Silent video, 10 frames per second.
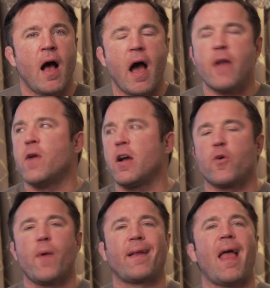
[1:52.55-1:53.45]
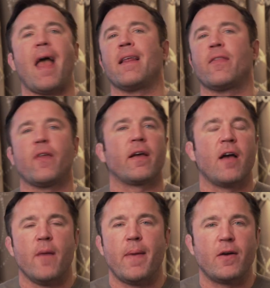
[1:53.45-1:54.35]
I do not correct anything
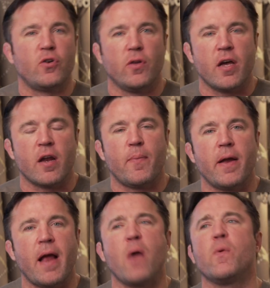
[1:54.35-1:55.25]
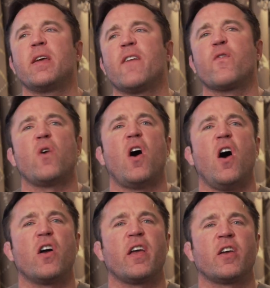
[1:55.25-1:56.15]
about Julianna Pena. I would give her a
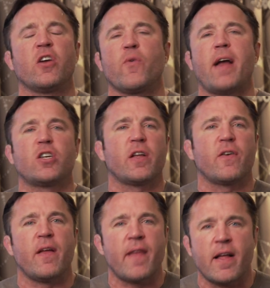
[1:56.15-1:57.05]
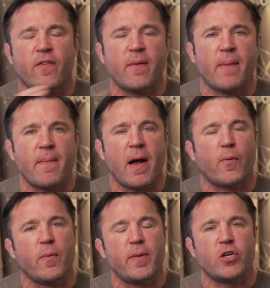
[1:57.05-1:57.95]
hug and congratulate her, and that's it. My
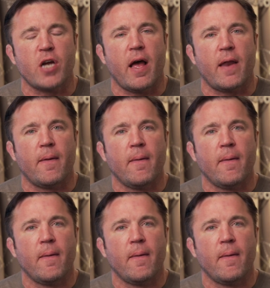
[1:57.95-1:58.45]
mouth would be shut.